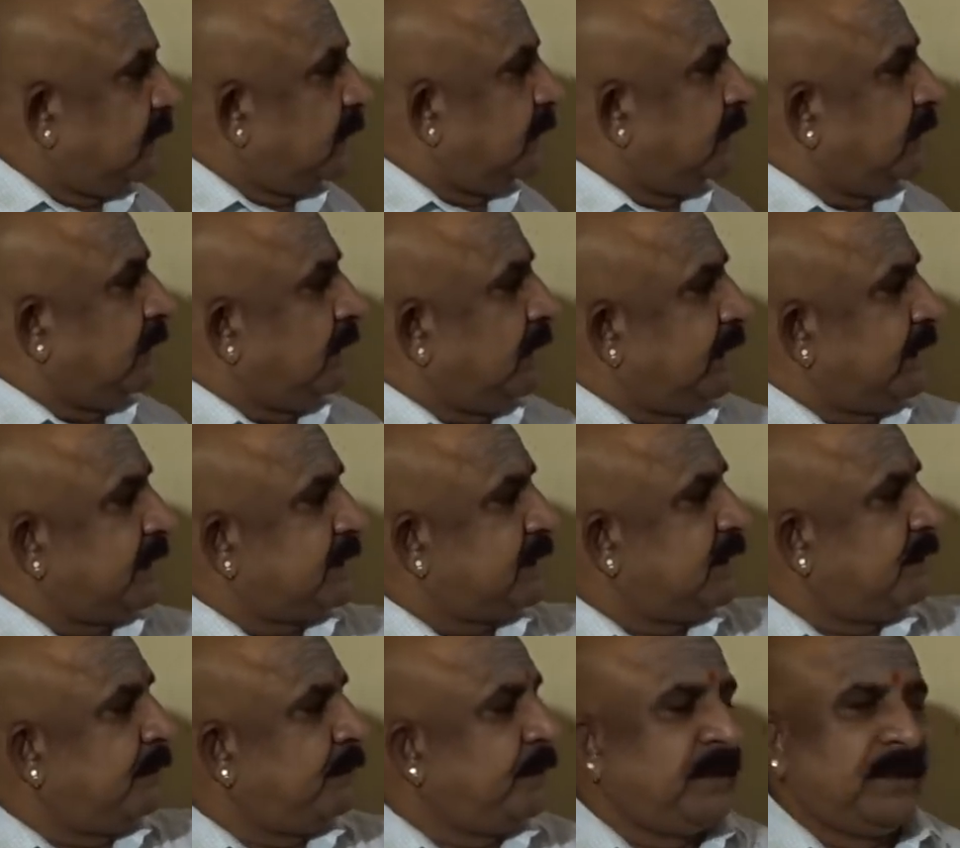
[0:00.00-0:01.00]
Now let us
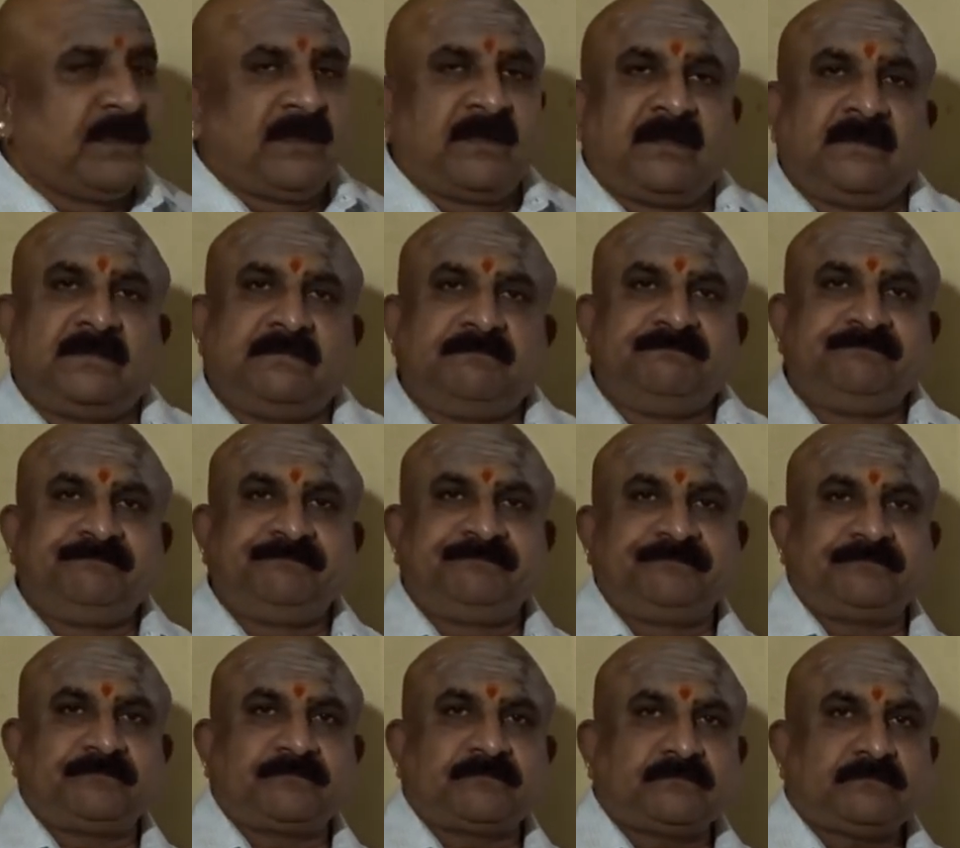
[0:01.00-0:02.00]
jump here.
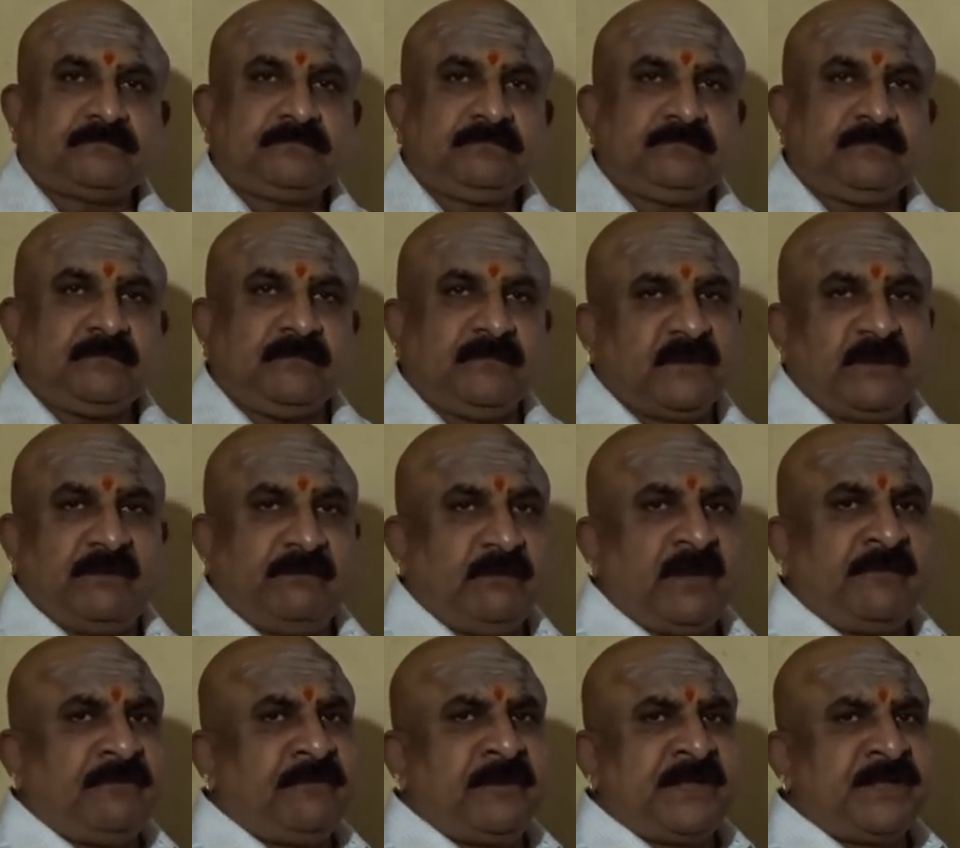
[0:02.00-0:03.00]
We
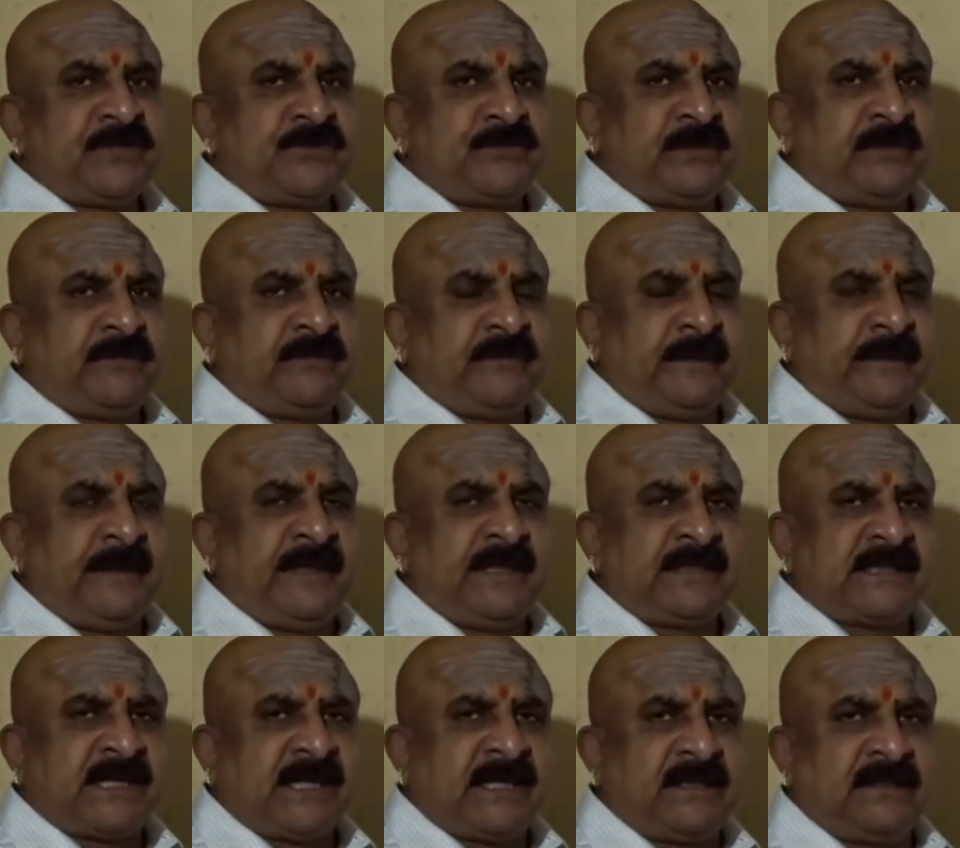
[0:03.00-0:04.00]
are finished with the female
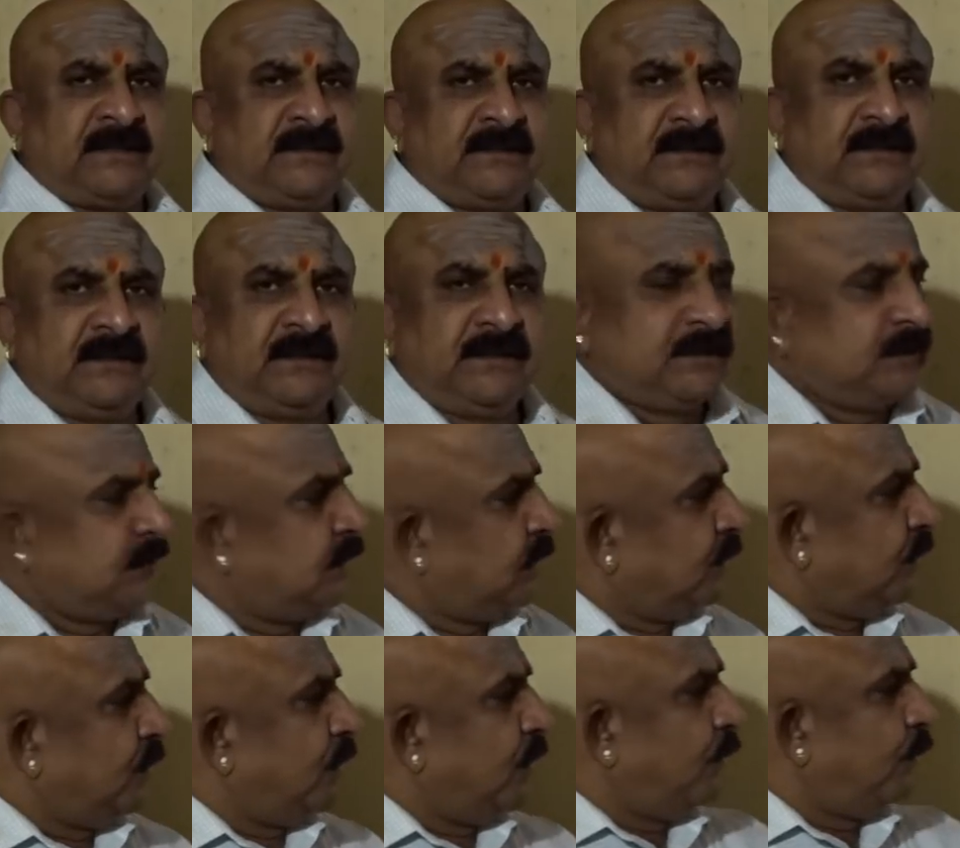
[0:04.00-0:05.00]
chart.
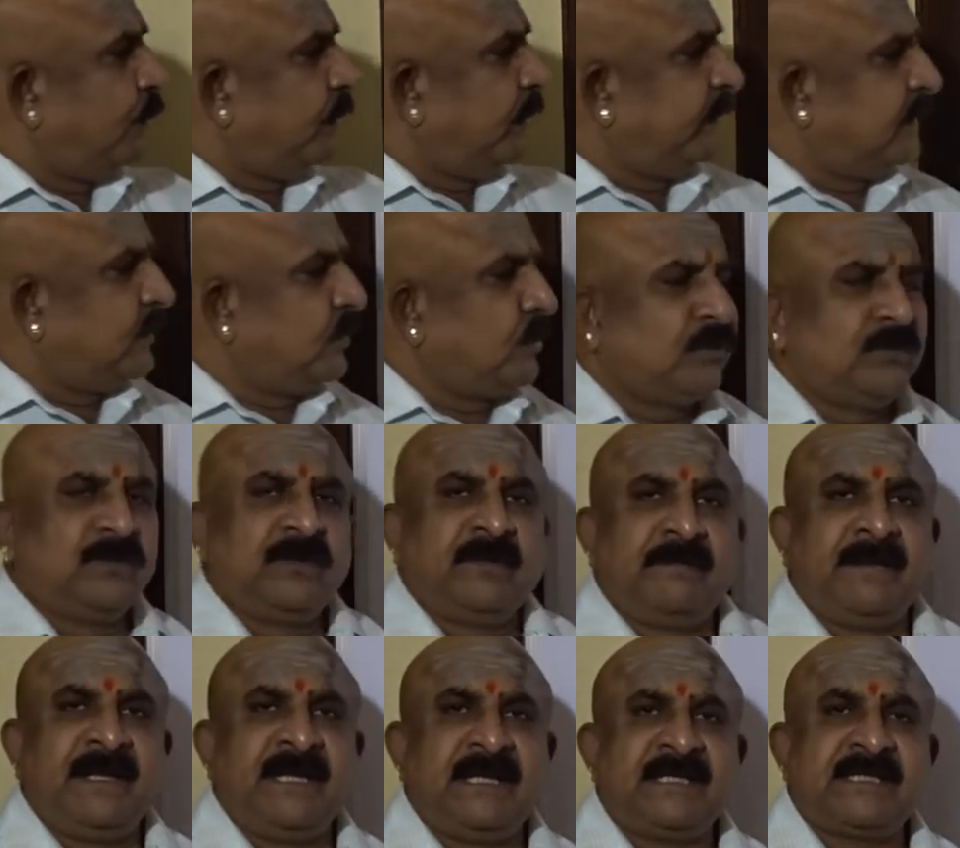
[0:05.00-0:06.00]
Now we will go to the
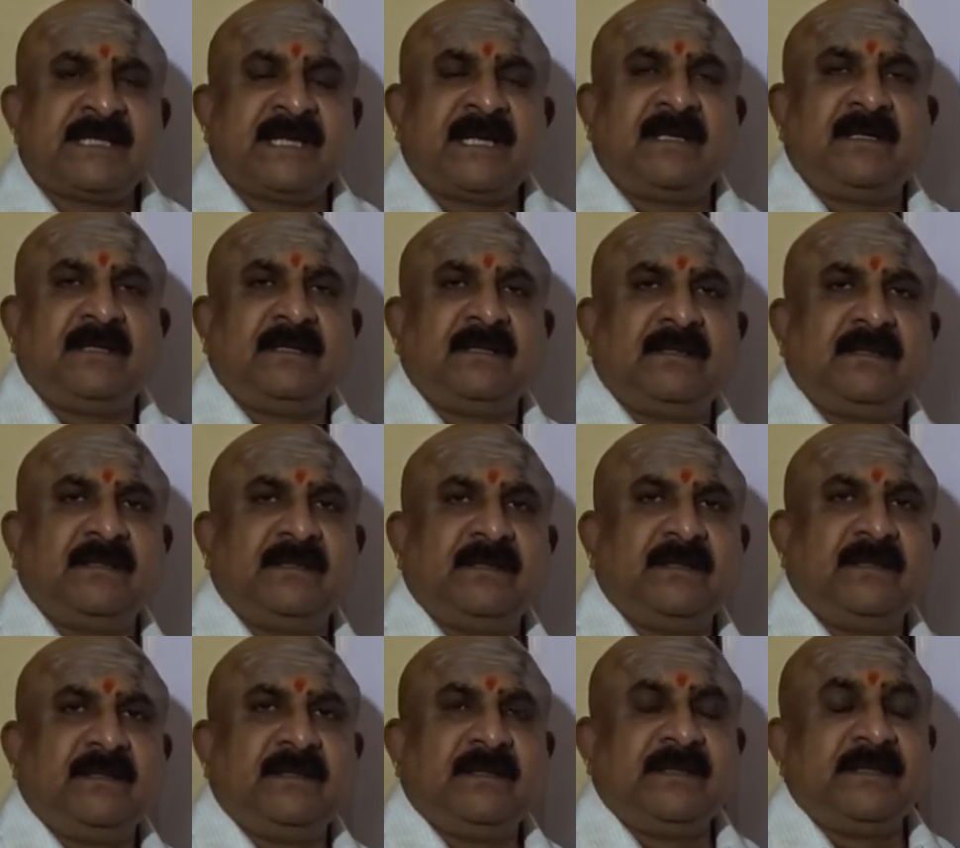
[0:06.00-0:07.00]
male chart.
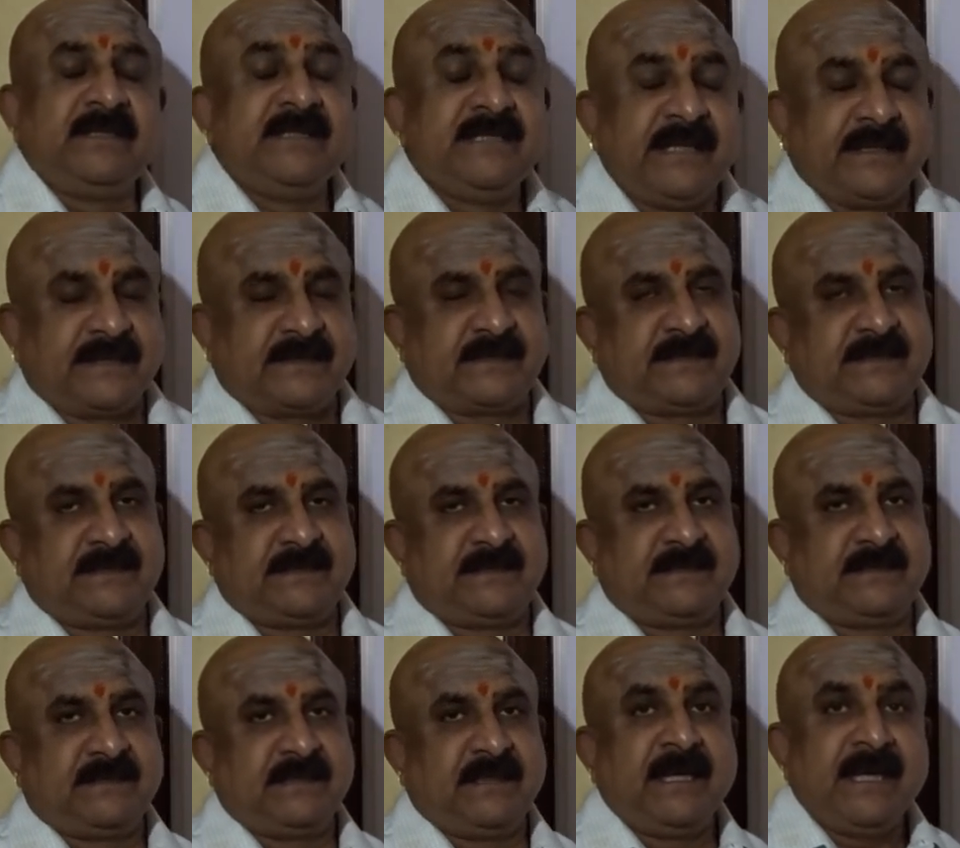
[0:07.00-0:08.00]

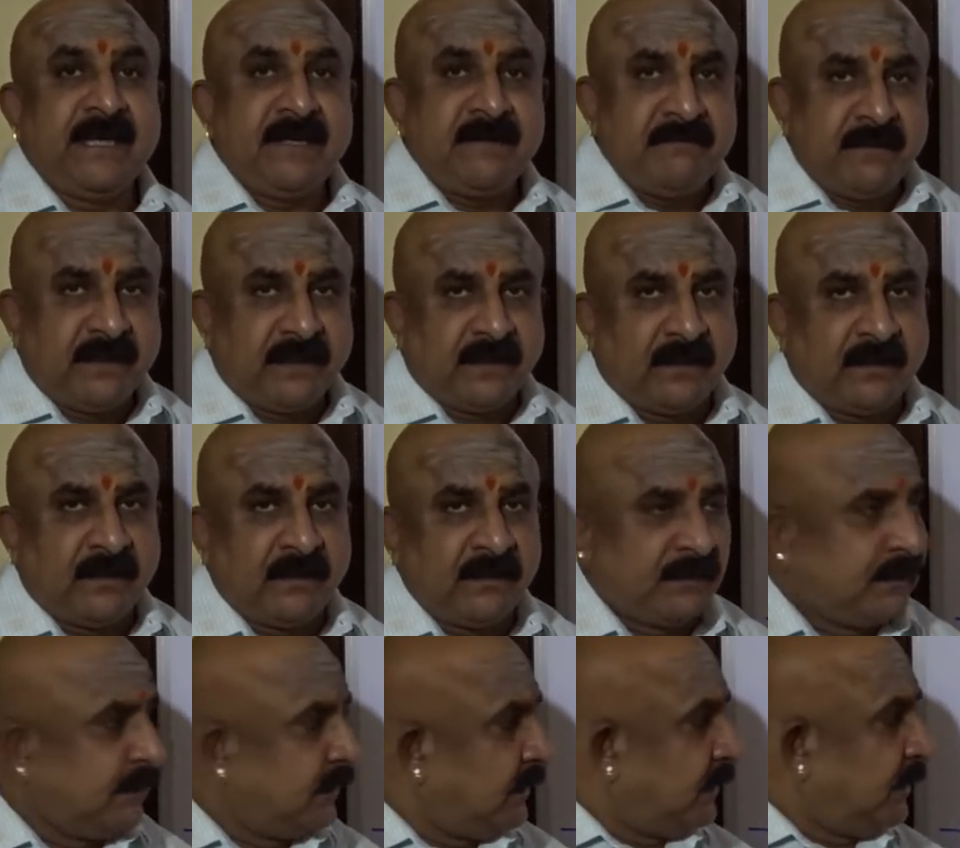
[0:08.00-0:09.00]
Yes, in male,
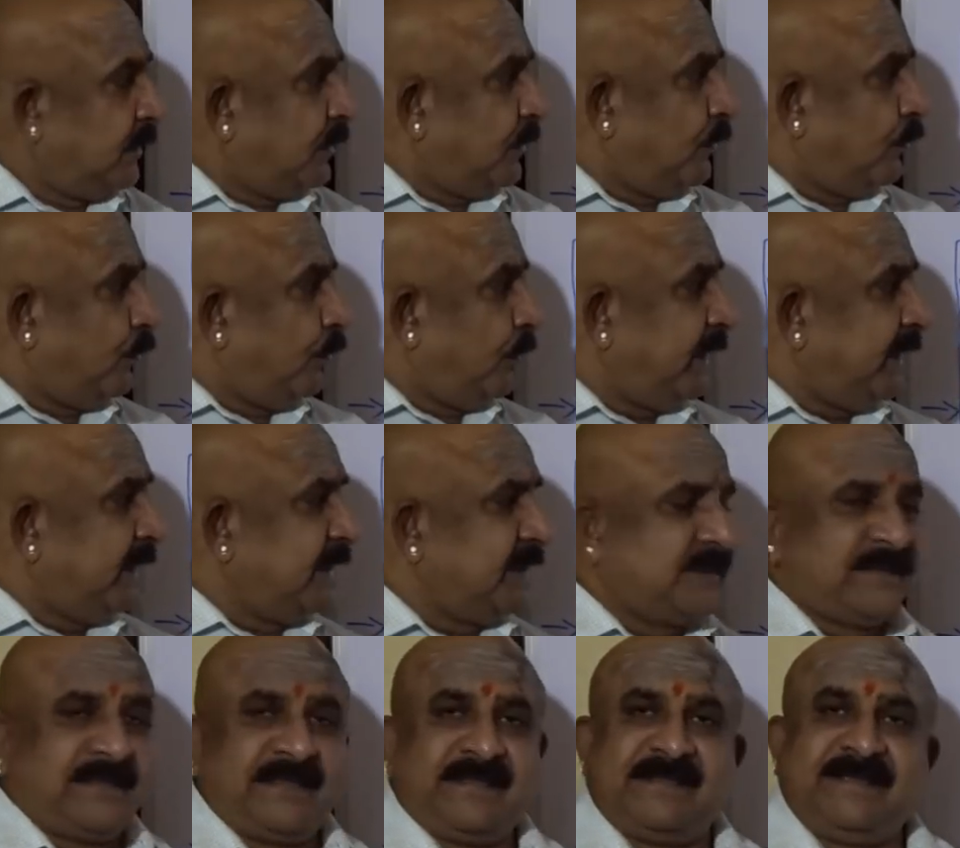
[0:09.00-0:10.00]

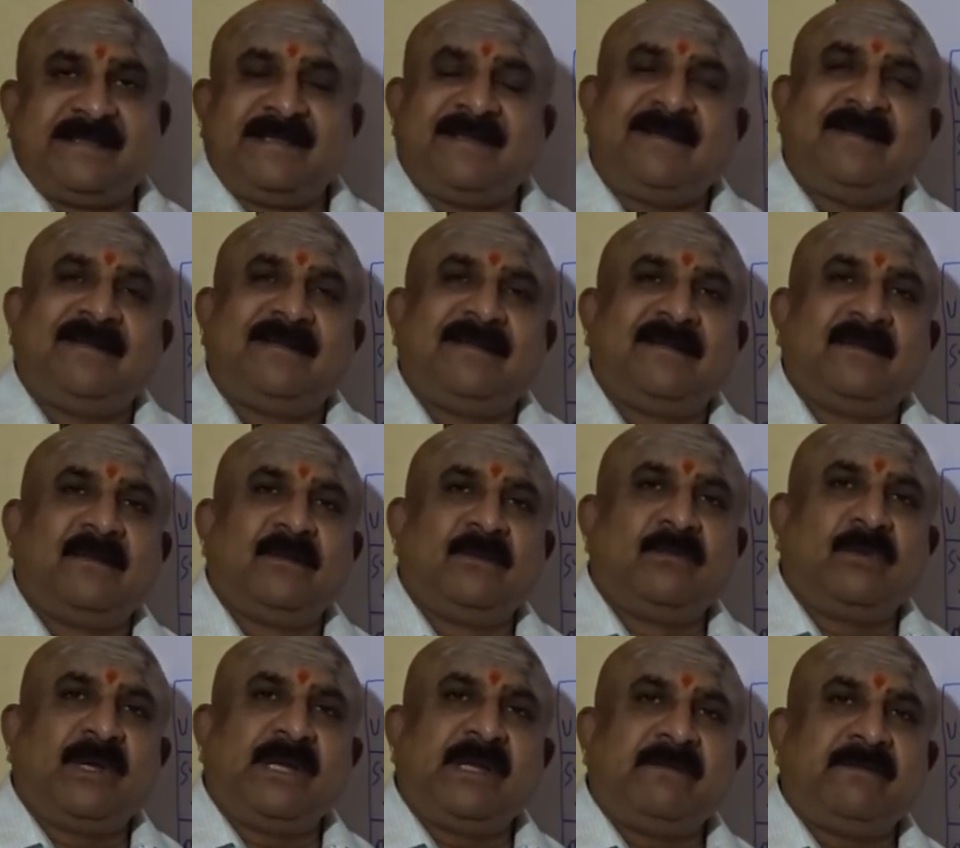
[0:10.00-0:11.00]
Venus is the
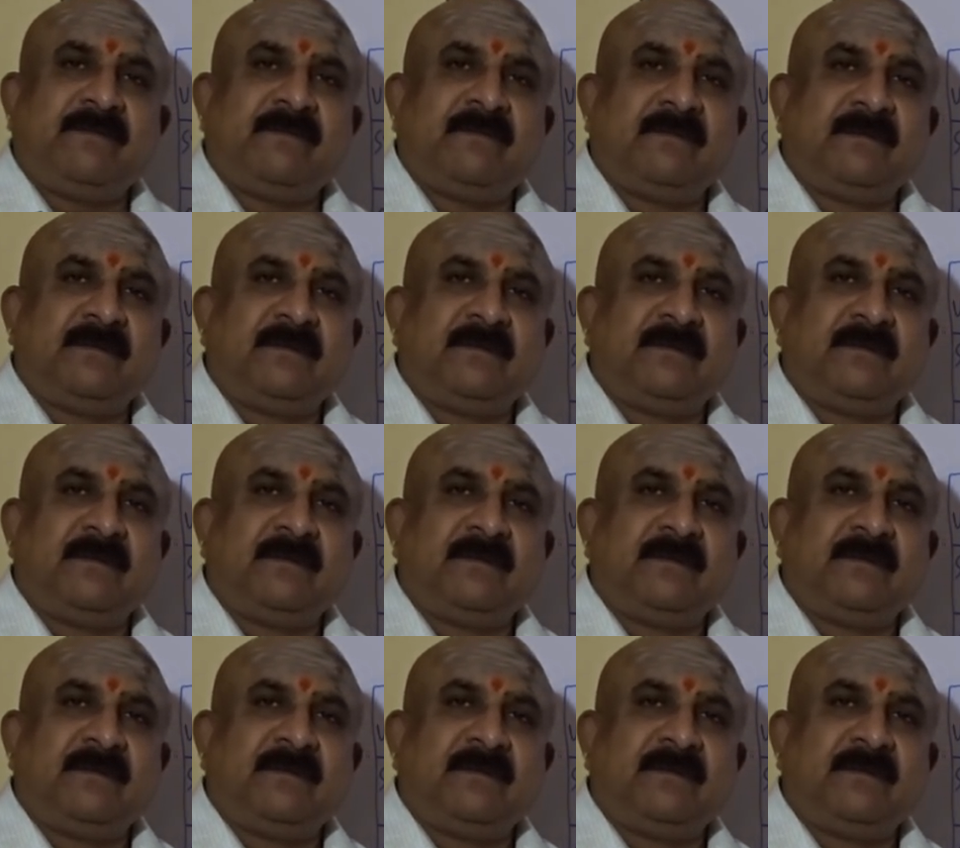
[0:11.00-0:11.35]
wife.